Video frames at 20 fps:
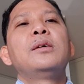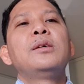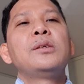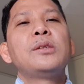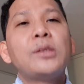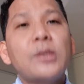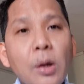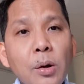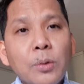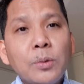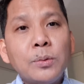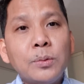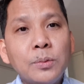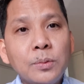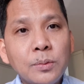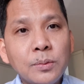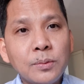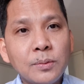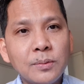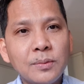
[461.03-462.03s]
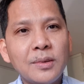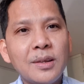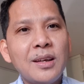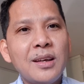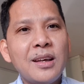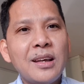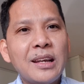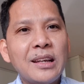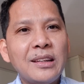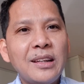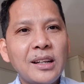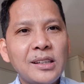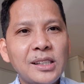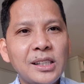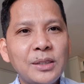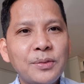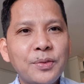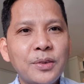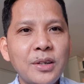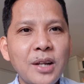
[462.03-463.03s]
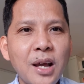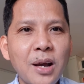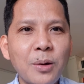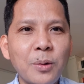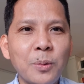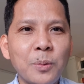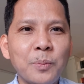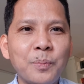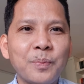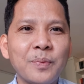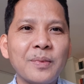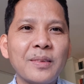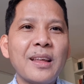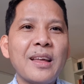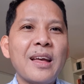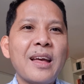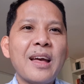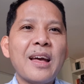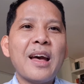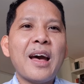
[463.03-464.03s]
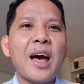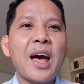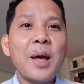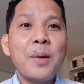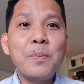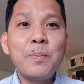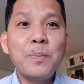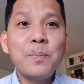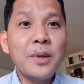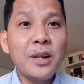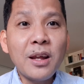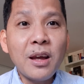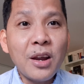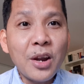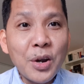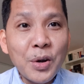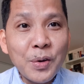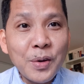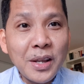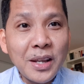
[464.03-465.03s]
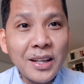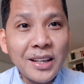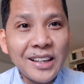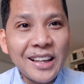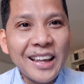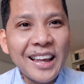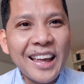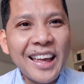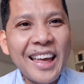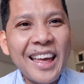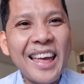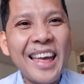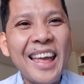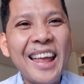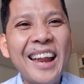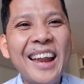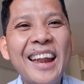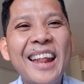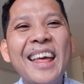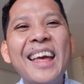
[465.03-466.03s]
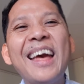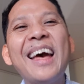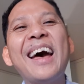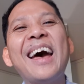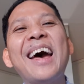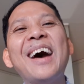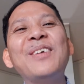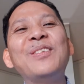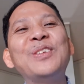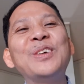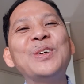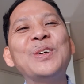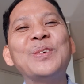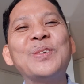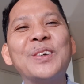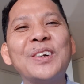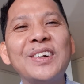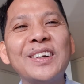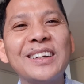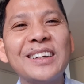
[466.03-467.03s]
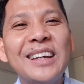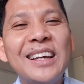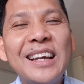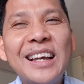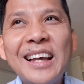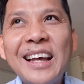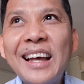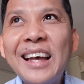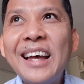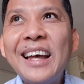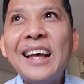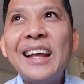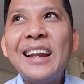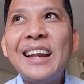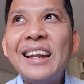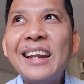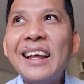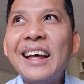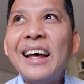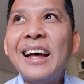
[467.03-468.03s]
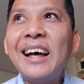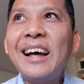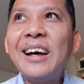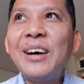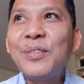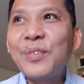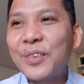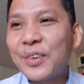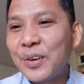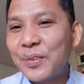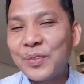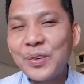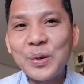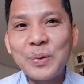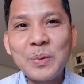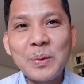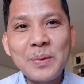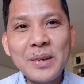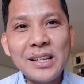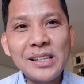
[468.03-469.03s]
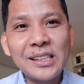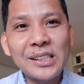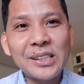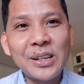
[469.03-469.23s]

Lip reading: So, that's it for now. I'm in a hurry and I have to work for a few moments.